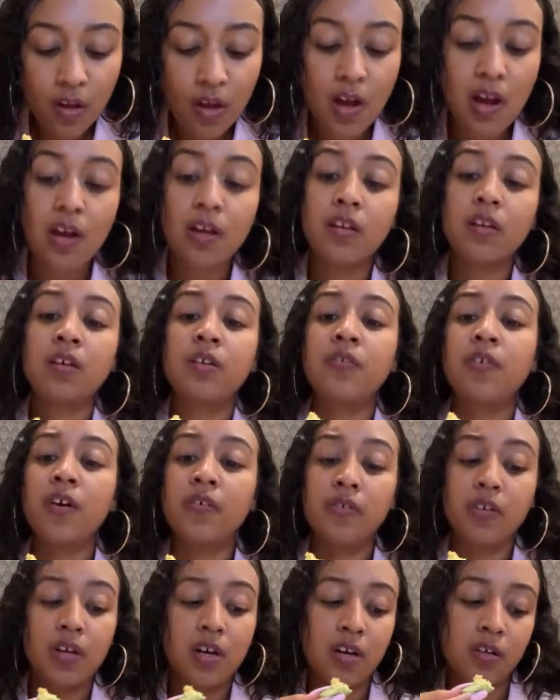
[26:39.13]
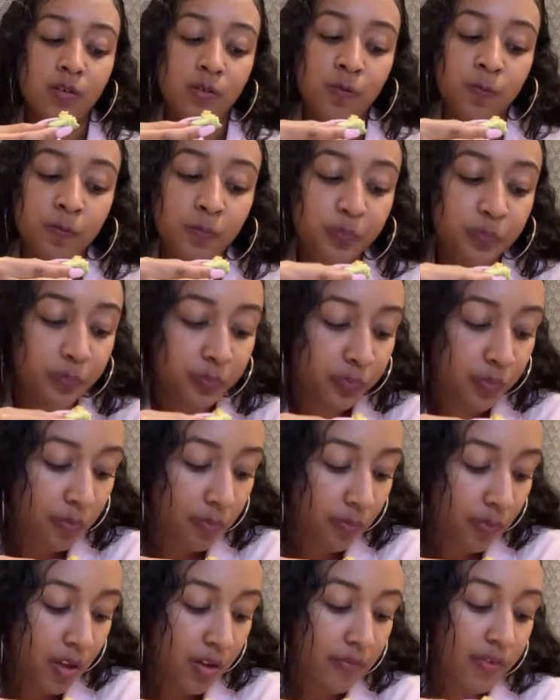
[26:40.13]
I love avocado.
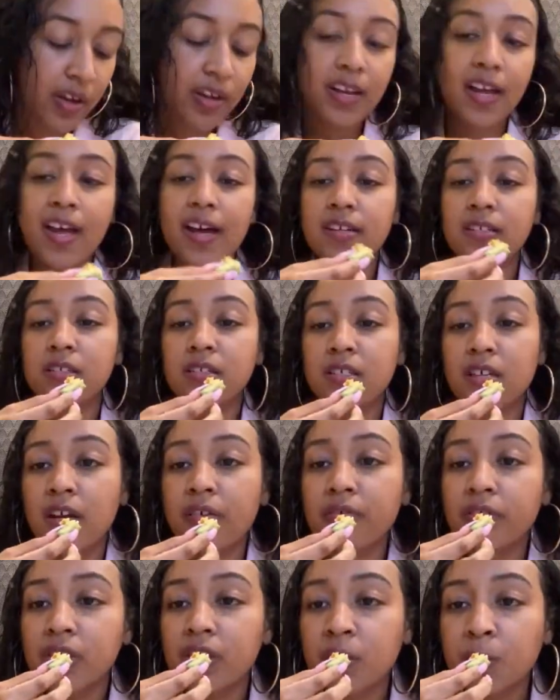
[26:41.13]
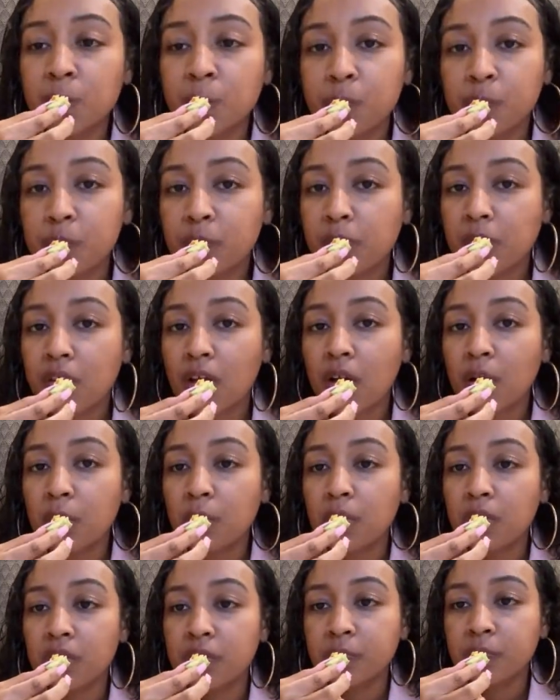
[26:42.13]
If I can add it to everything, I
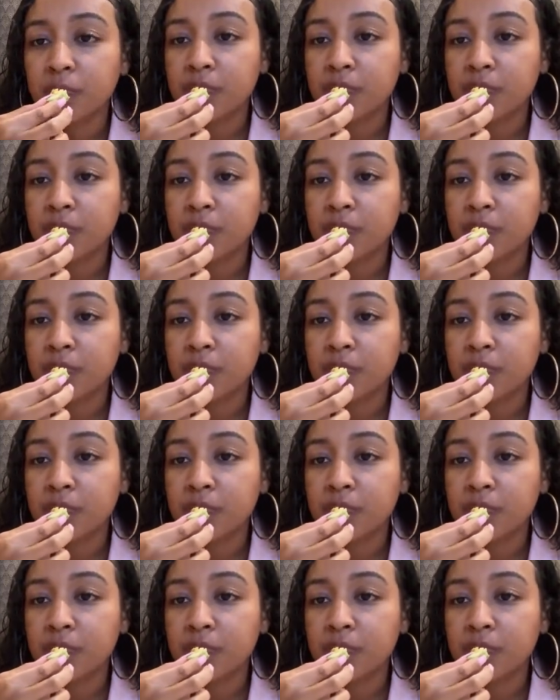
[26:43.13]
would.